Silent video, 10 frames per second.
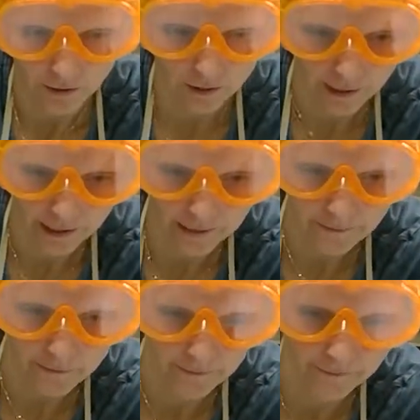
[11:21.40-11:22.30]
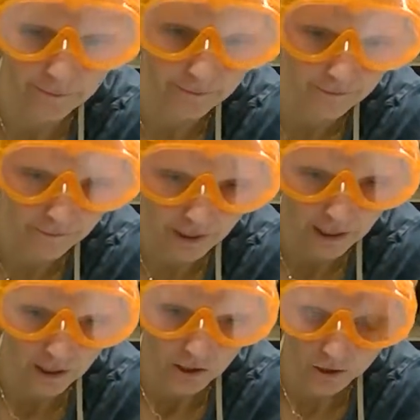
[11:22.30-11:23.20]
Okay,
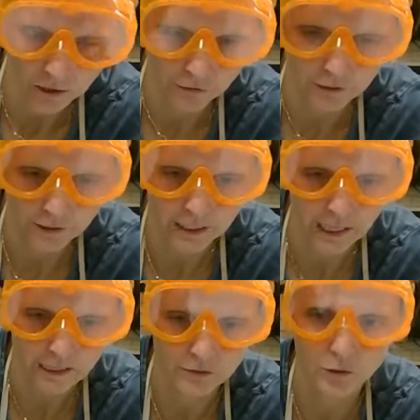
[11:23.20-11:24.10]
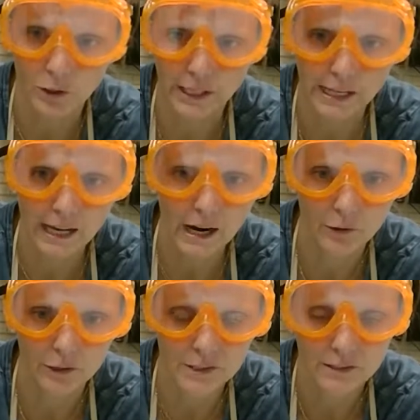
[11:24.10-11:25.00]
so for the next 48
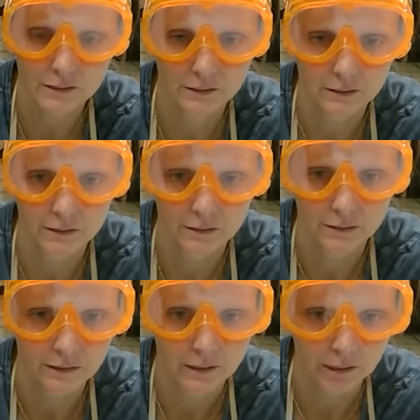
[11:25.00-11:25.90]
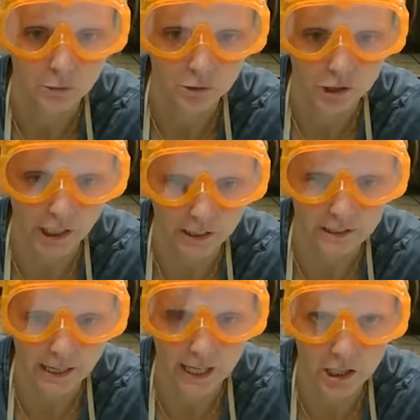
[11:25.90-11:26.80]
hours, we'll shake
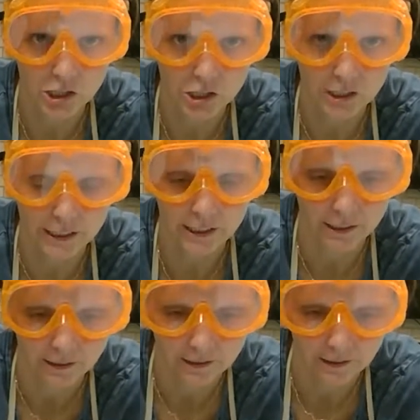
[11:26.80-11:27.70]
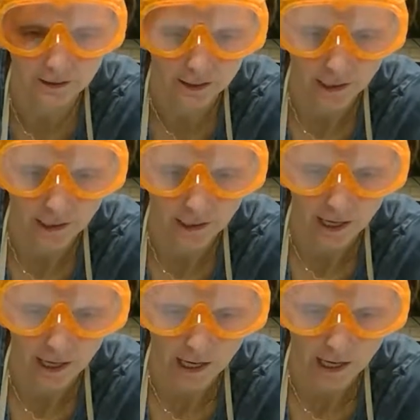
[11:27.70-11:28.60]
this occasionally
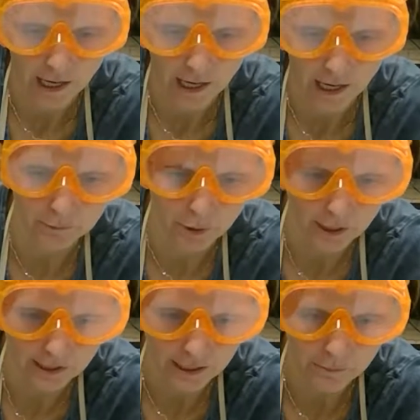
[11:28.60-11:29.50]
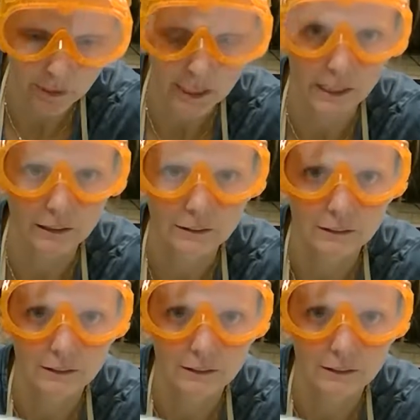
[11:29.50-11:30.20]
and we'll let the process begin.